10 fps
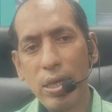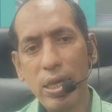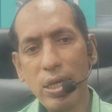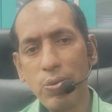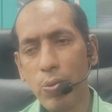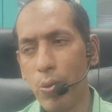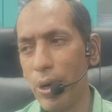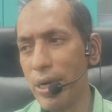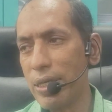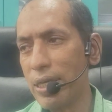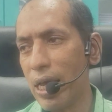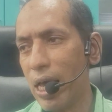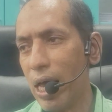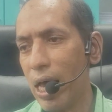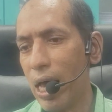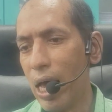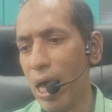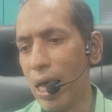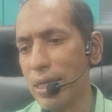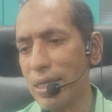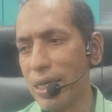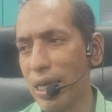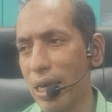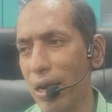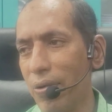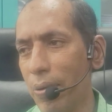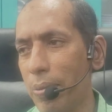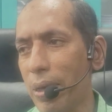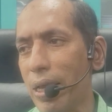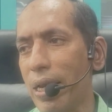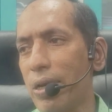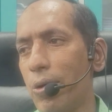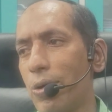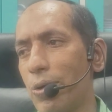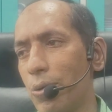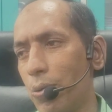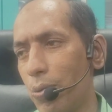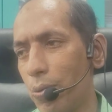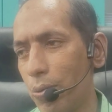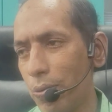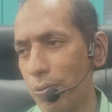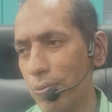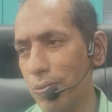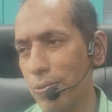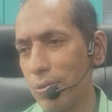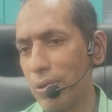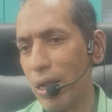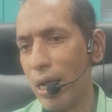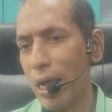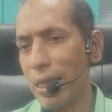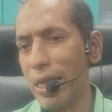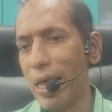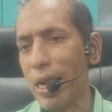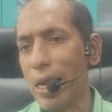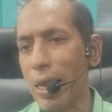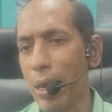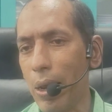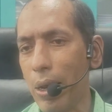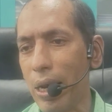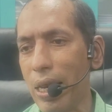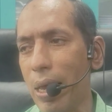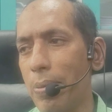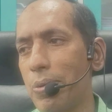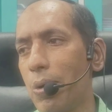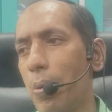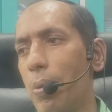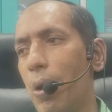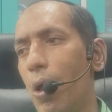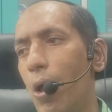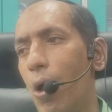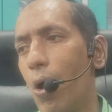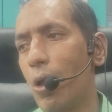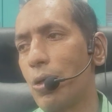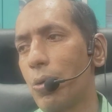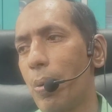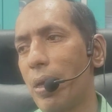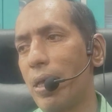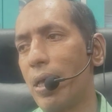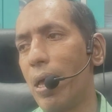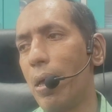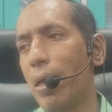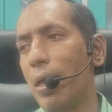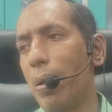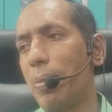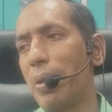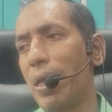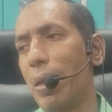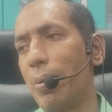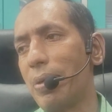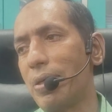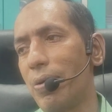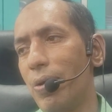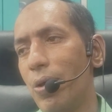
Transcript: These fluids are secreted from the connective tissue. They are reabsorbed also by the epithelium itself.